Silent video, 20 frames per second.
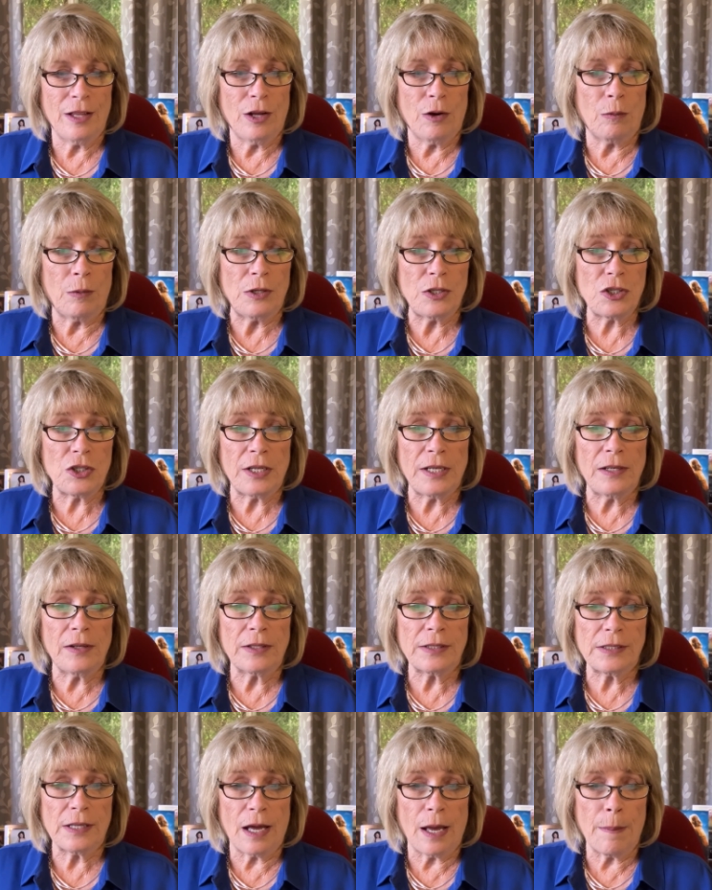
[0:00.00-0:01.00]
When she
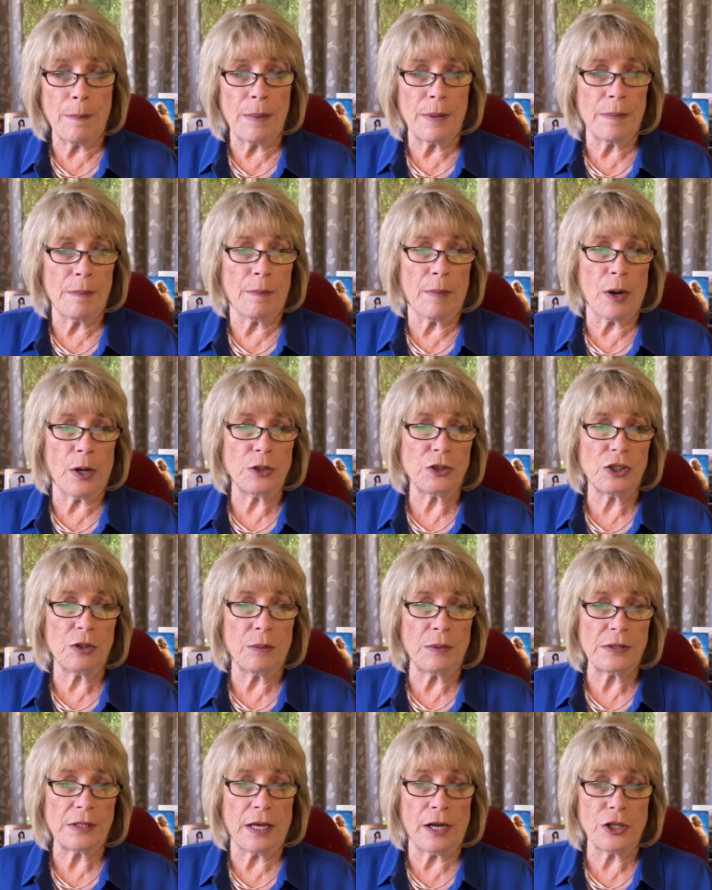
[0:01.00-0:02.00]
looked up, Marcia
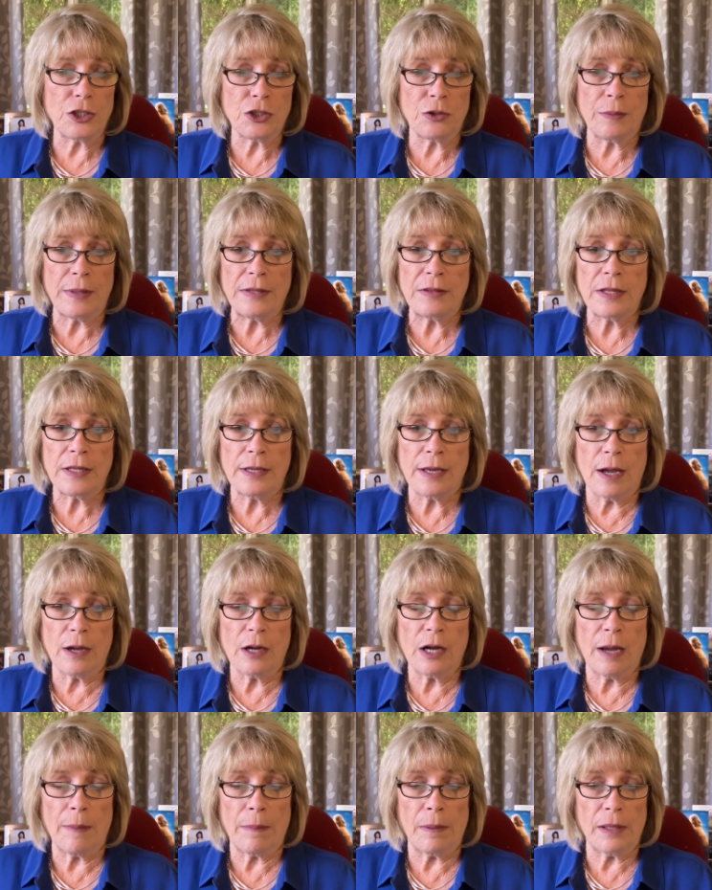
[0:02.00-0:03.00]
was ushering the young
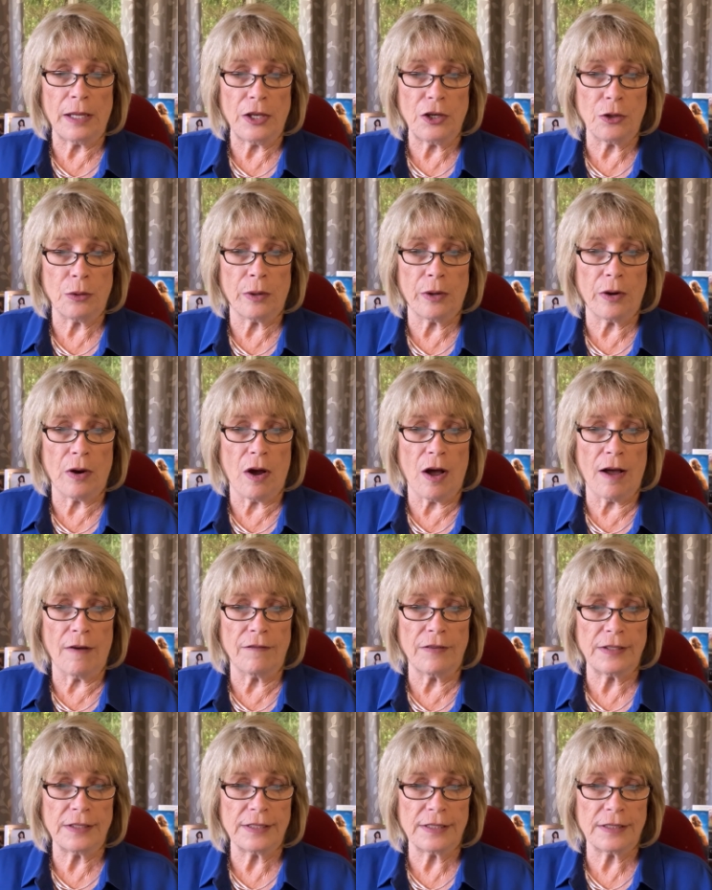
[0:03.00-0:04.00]
couple into her
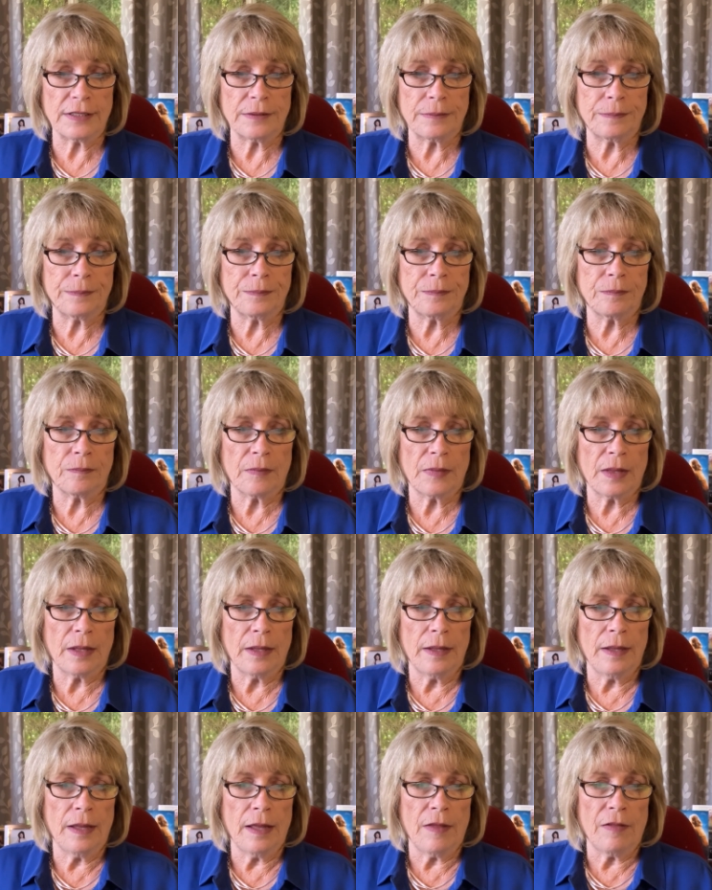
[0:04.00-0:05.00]
office.
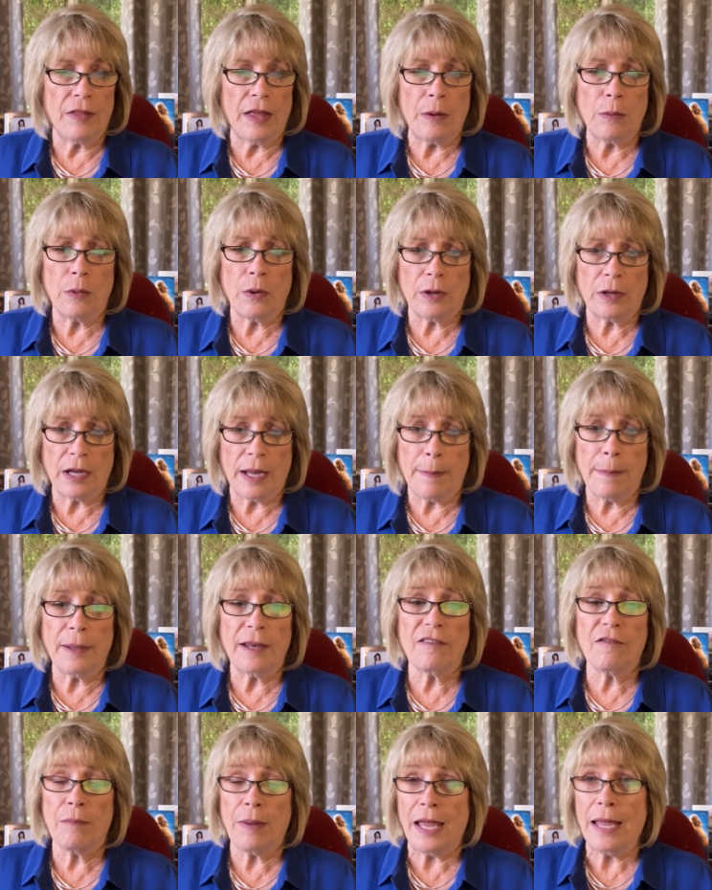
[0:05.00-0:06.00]
They were a couple
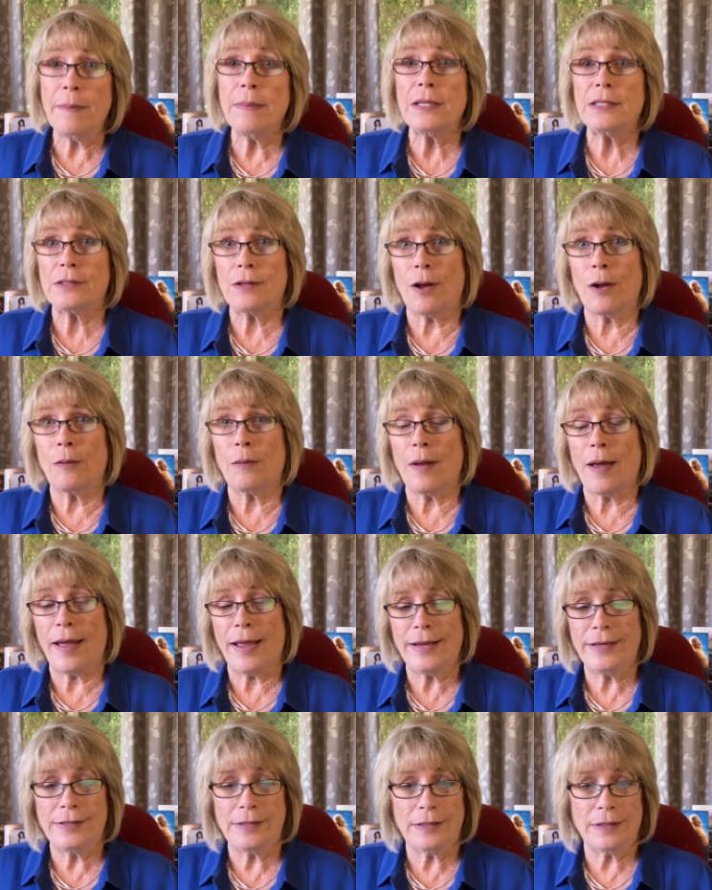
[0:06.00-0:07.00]
of babies, all
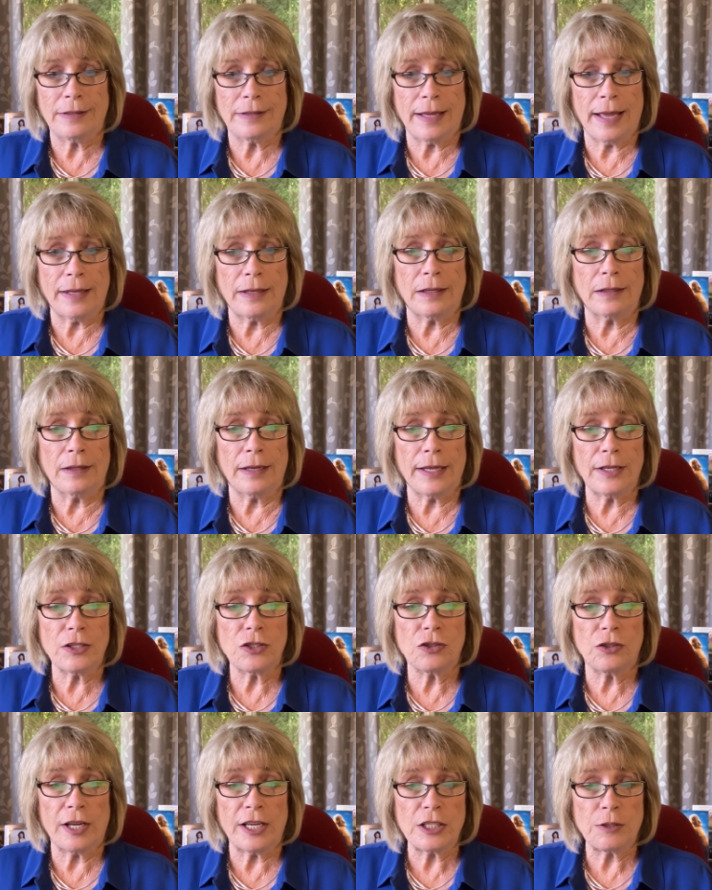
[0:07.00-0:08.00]
right, and unless
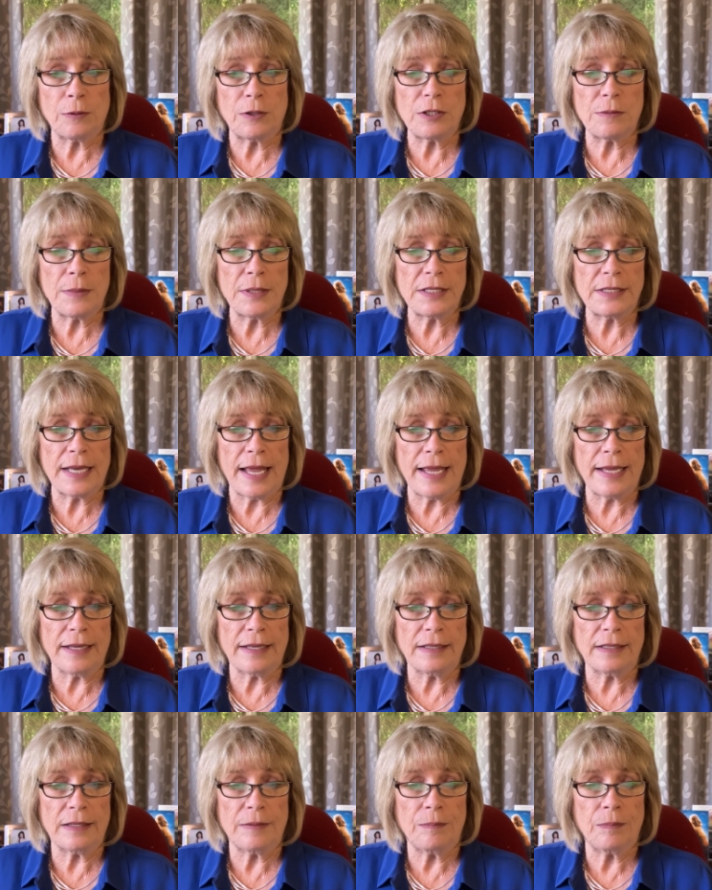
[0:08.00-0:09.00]
Jess was
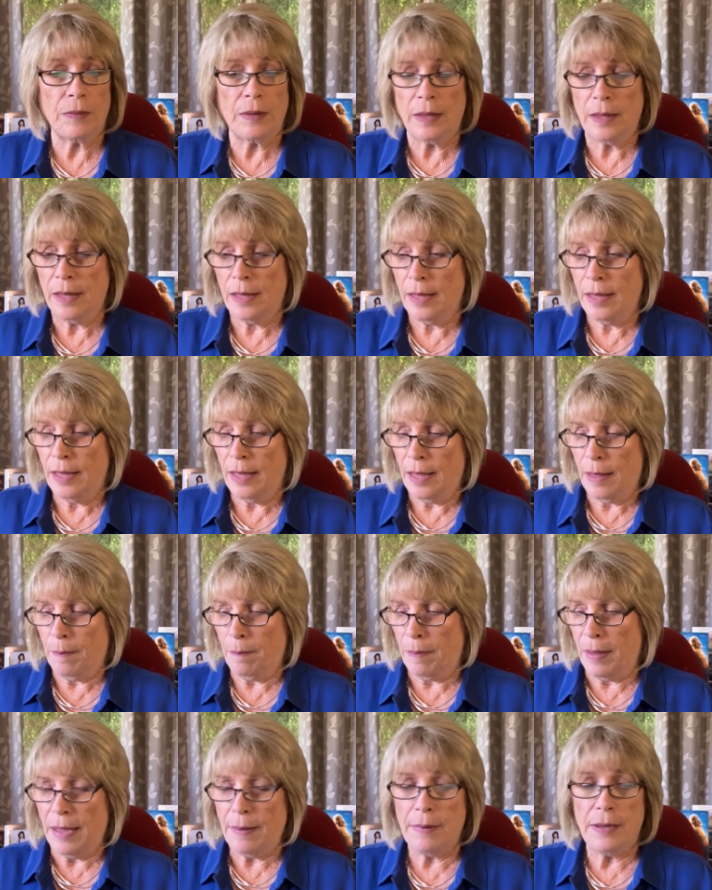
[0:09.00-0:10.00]
mistaken,
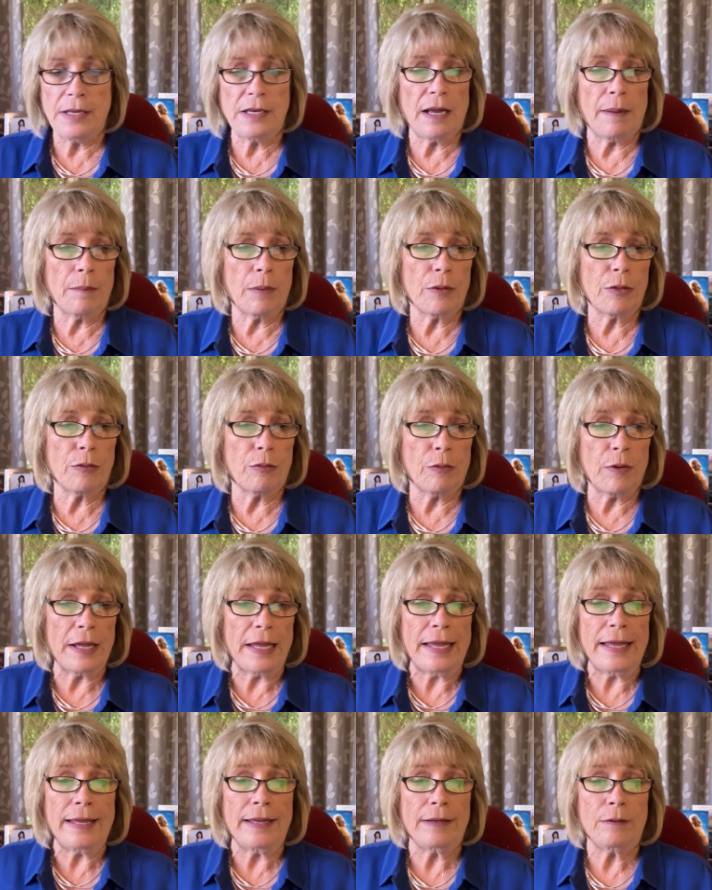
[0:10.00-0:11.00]
baby number
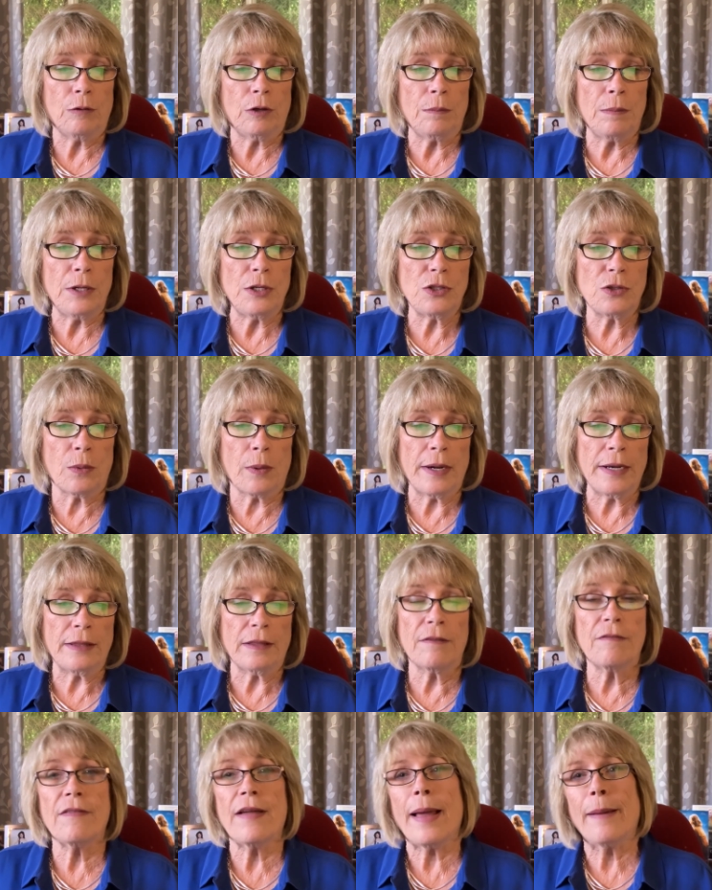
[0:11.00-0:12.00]
3 would be joining
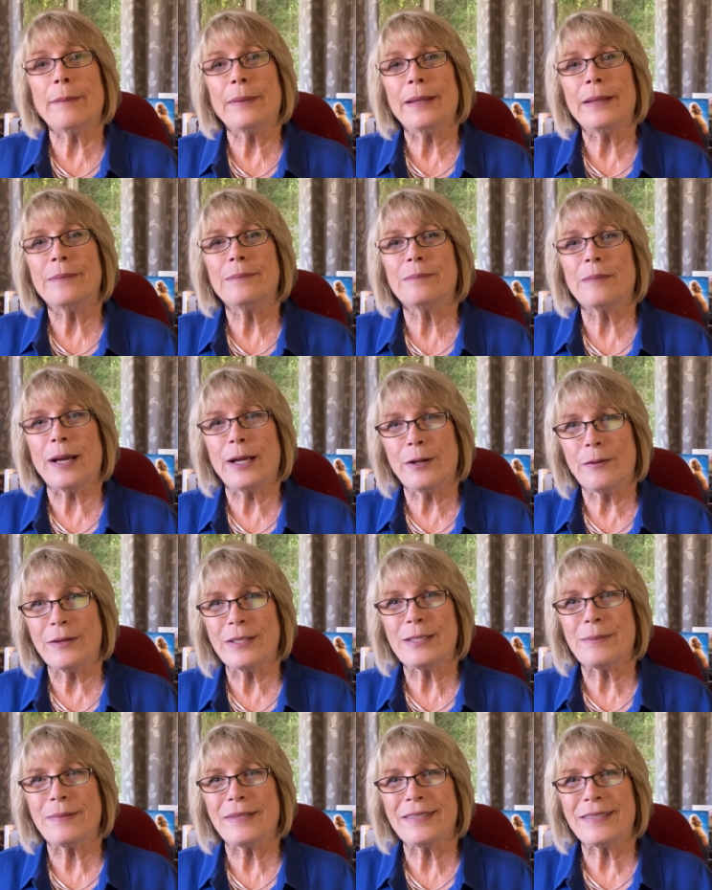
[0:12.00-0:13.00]
the family by
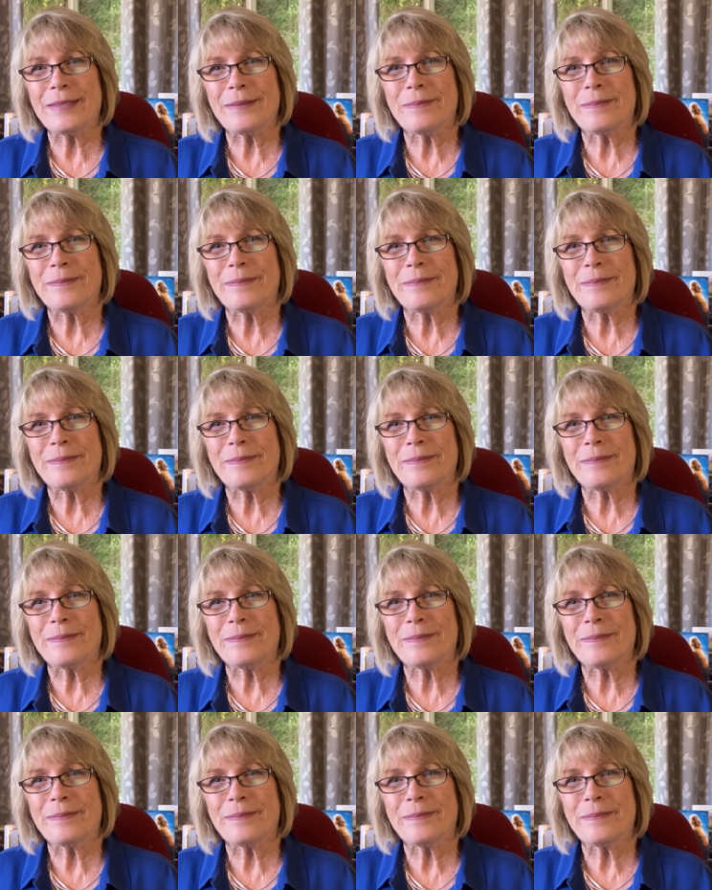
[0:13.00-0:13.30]
Christmas.